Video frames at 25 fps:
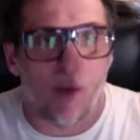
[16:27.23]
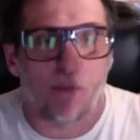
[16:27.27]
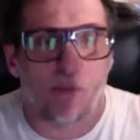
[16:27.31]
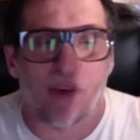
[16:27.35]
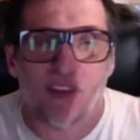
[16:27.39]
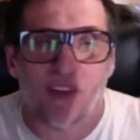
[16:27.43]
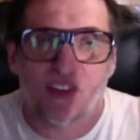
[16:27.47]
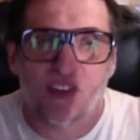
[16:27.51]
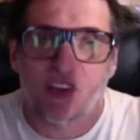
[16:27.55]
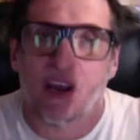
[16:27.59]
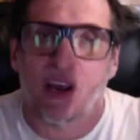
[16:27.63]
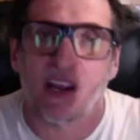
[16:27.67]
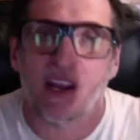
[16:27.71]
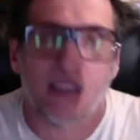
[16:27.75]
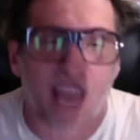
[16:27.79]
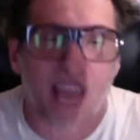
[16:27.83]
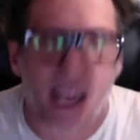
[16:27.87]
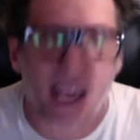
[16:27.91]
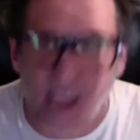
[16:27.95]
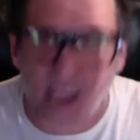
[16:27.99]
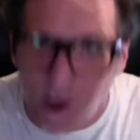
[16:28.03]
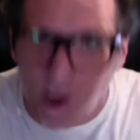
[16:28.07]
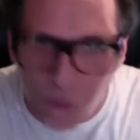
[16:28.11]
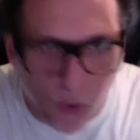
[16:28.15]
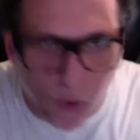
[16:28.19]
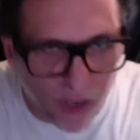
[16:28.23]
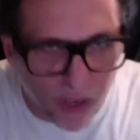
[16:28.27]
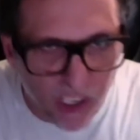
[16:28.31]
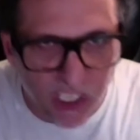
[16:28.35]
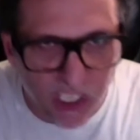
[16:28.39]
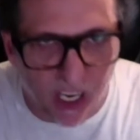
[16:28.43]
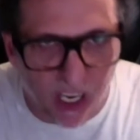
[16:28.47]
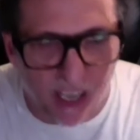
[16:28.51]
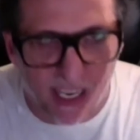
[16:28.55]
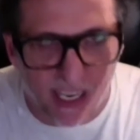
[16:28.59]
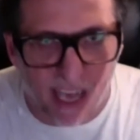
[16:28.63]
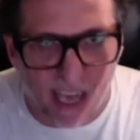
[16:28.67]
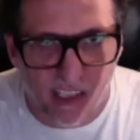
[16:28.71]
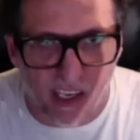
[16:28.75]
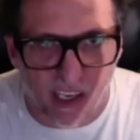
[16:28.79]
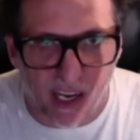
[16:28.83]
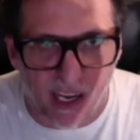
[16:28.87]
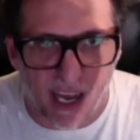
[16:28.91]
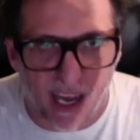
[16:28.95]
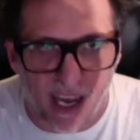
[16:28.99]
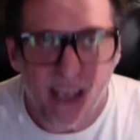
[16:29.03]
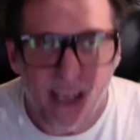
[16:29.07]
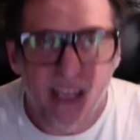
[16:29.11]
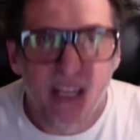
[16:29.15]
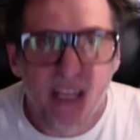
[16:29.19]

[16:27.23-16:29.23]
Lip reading: But say they don't want us like that, do they?